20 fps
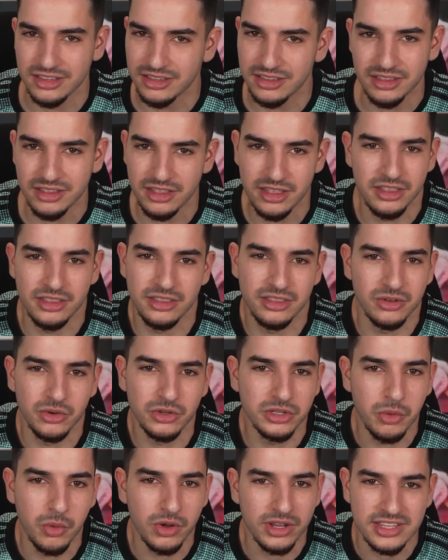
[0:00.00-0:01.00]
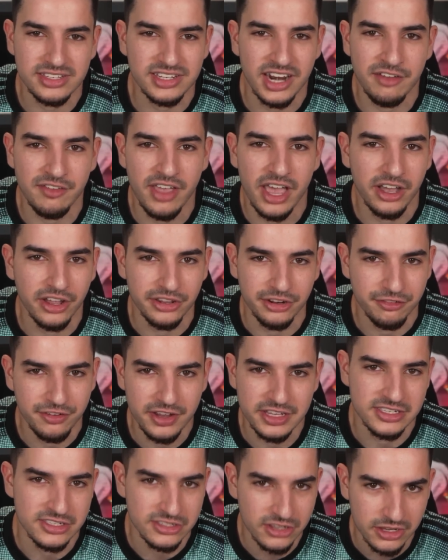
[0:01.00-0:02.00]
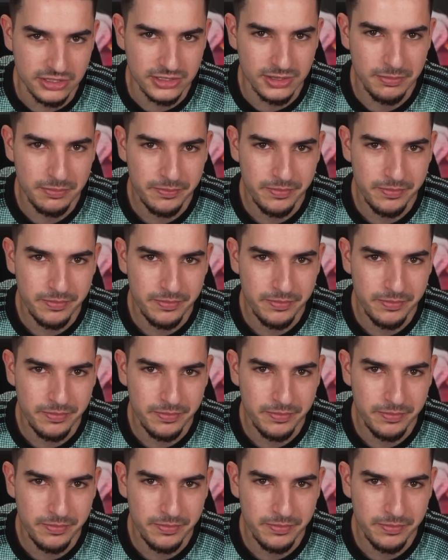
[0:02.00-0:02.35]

the only one that's going to have egg on their face is us.